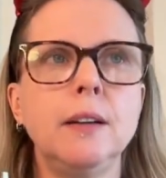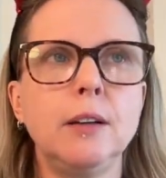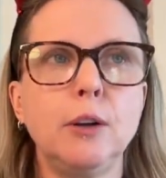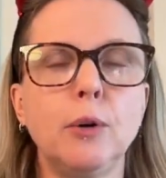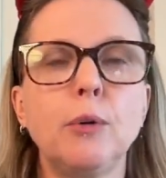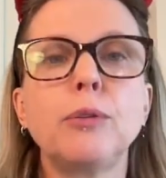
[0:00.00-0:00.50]

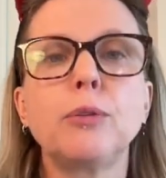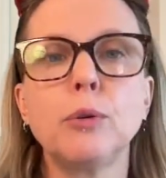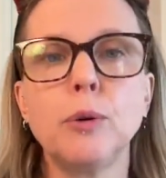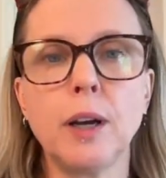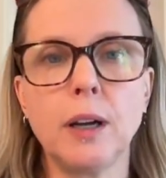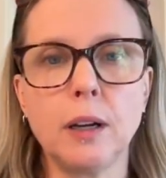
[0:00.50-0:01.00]
go
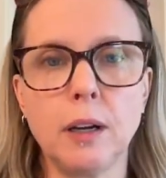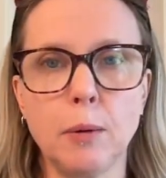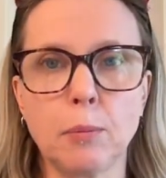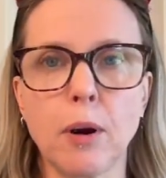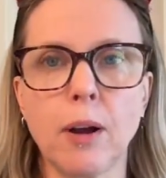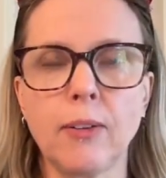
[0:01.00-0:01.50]
through a
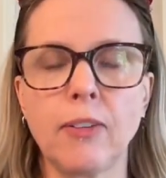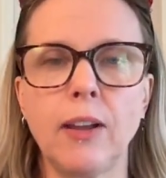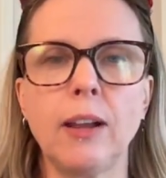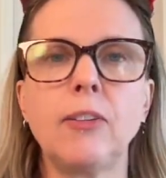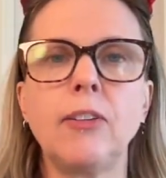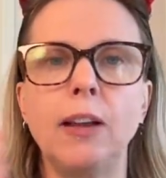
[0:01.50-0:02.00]

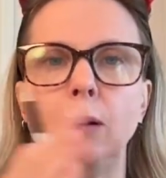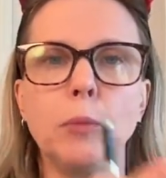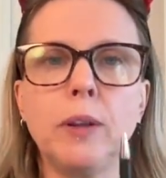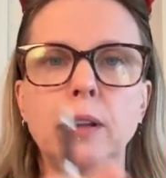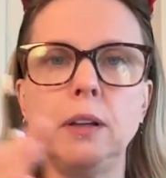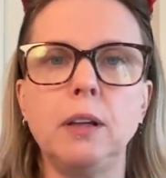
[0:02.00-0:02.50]
process, and
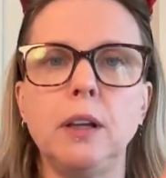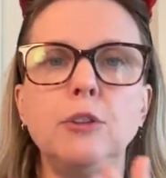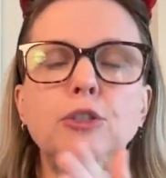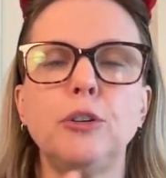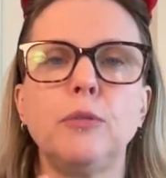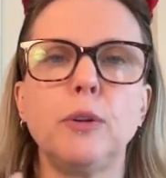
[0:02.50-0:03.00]
within
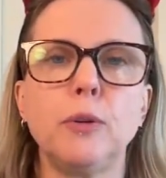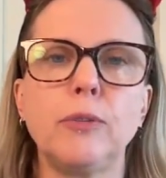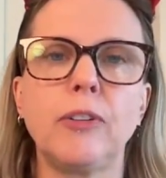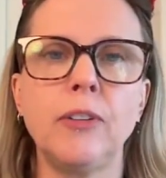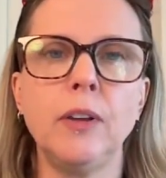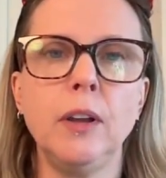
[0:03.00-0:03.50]
each of those